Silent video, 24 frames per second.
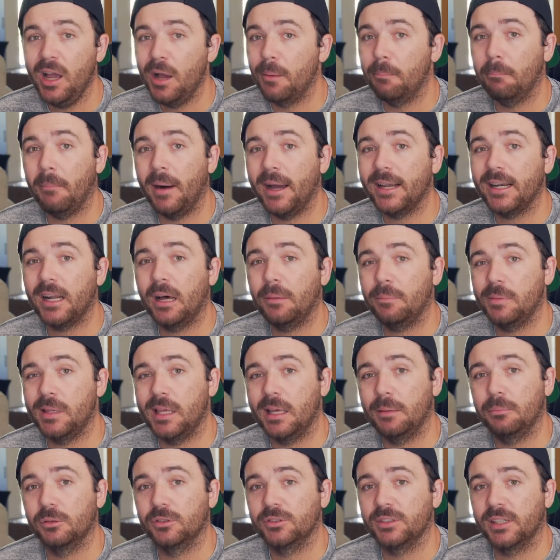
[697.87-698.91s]
might not be
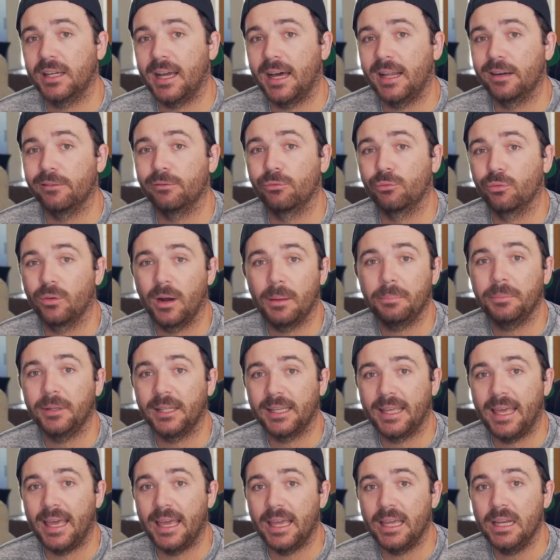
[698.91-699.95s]
able to kind of
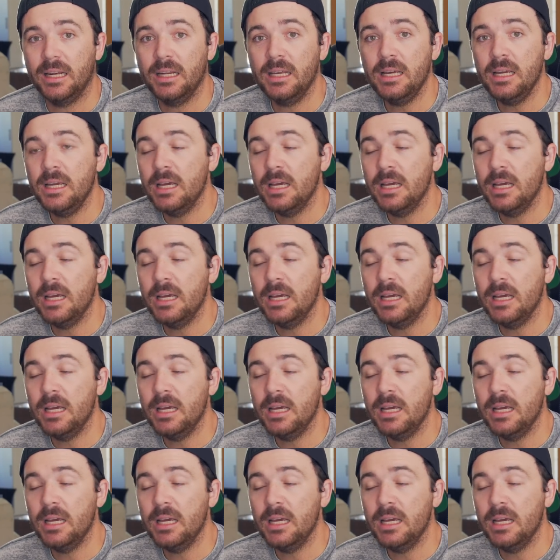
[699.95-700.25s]
replicate,